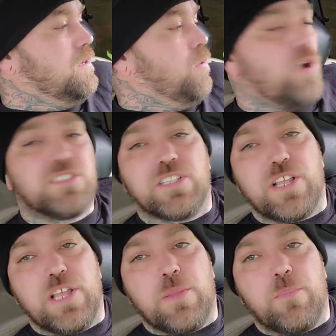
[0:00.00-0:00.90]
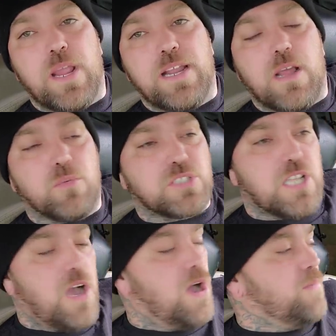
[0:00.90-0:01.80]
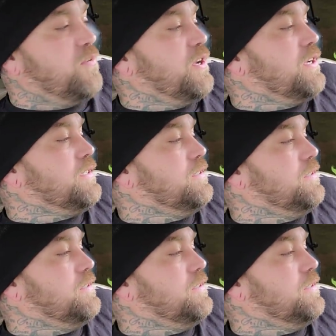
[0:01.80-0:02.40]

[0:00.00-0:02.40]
I wasn't an inmate, I was a convict.